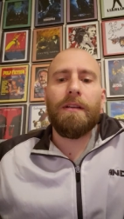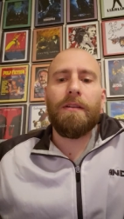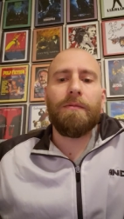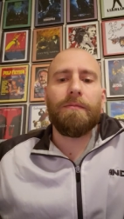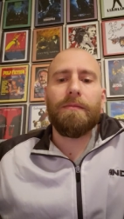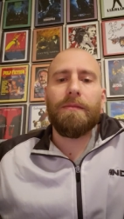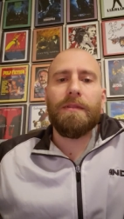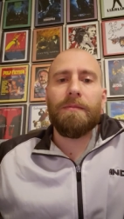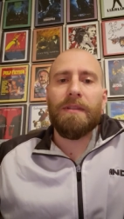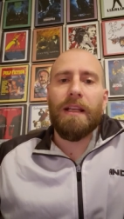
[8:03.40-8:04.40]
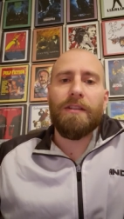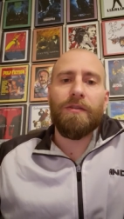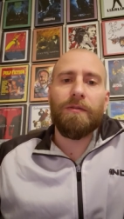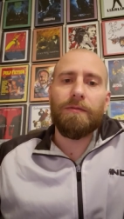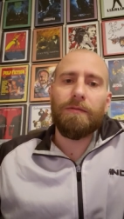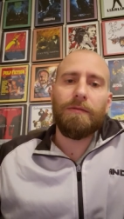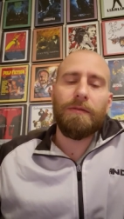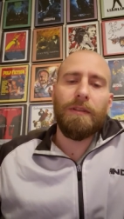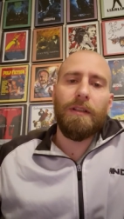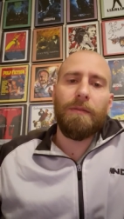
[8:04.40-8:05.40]
you know substantial
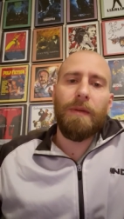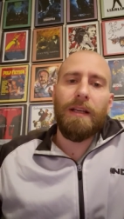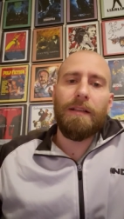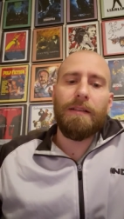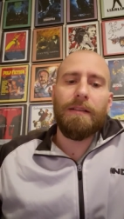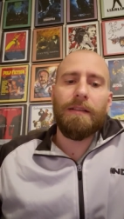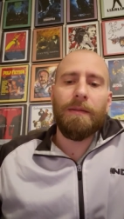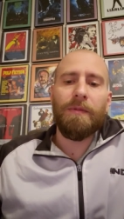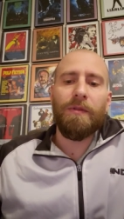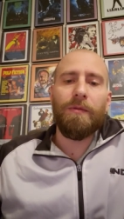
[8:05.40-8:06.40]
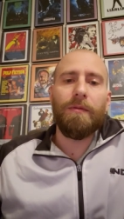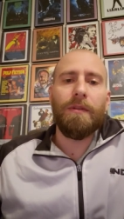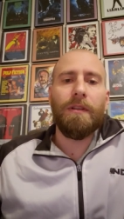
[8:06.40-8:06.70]
might slip through,